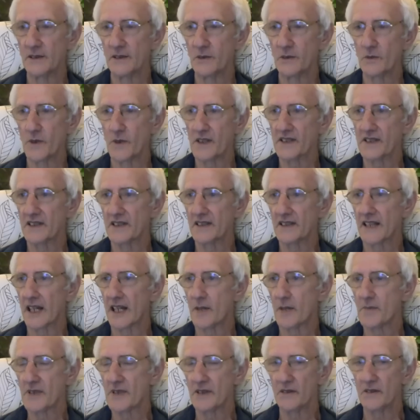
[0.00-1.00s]
wasn't
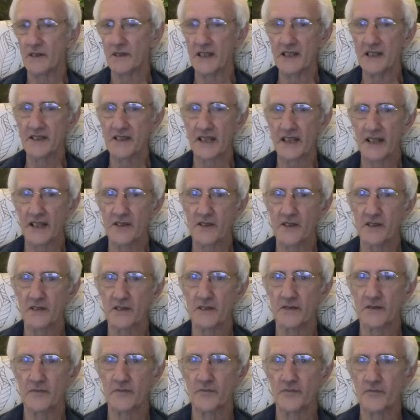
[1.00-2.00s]
absolutely
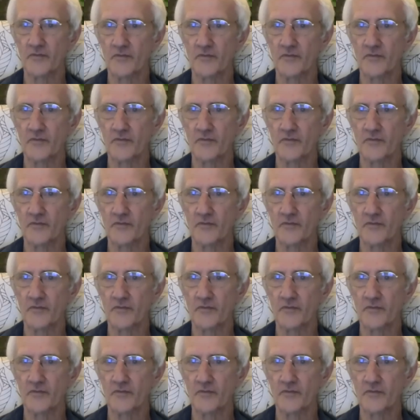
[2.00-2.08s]
essential.